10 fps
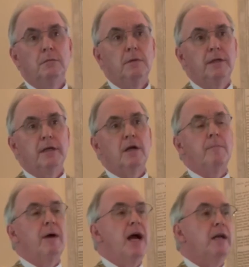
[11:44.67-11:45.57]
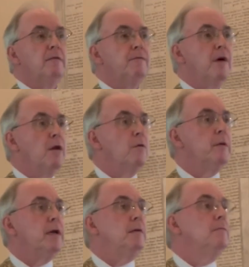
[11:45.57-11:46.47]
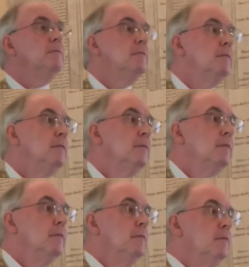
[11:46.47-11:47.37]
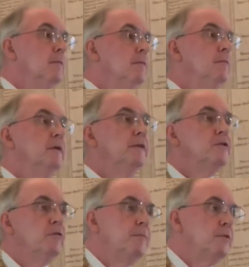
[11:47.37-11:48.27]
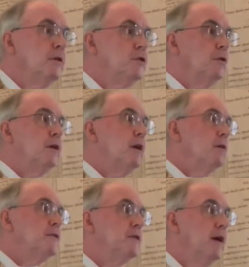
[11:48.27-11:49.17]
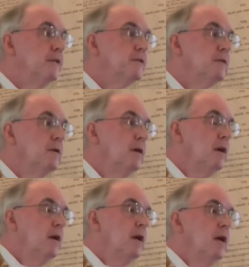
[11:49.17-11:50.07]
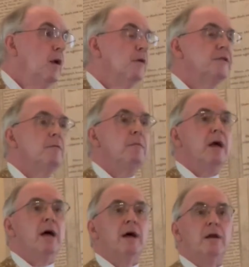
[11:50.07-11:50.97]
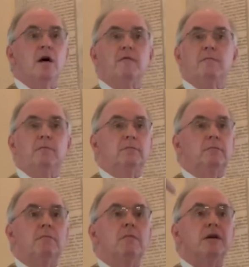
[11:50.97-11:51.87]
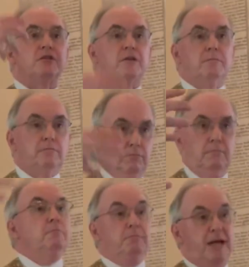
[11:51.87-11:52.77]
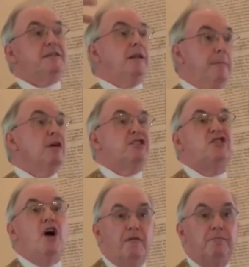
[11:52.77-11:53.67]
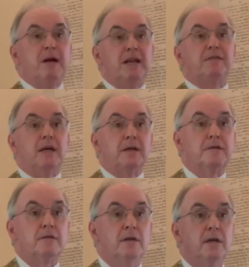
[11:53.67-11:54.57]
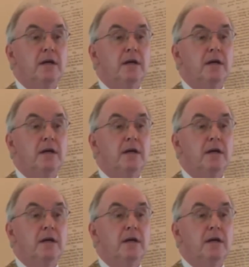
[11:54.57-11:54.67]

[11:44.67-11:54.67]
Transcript: And then come back and follow me. But the scripture, as you'll hear, says he was a man of much, basically much stuff, many things.